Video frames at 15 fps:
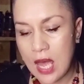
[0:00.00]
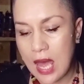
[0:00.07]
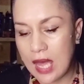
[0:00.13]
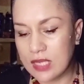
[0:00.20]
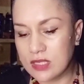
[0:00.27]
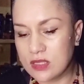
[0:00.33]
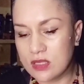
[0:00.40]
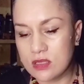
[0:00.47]

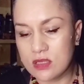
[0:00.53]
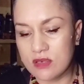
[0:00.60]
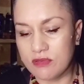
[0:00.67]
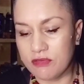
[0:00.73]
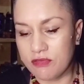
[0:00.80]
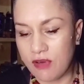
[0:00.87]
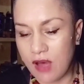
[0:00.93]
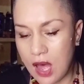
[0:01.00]
as this
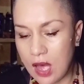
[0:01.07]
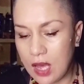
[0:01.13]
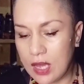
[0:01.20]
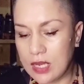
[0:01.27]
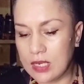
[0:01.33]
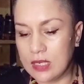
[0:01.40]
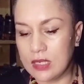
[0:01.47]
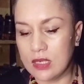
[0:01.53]

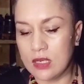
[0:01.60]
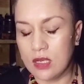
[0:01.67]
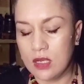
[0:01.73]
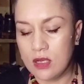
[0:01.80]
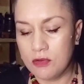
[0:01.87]
divine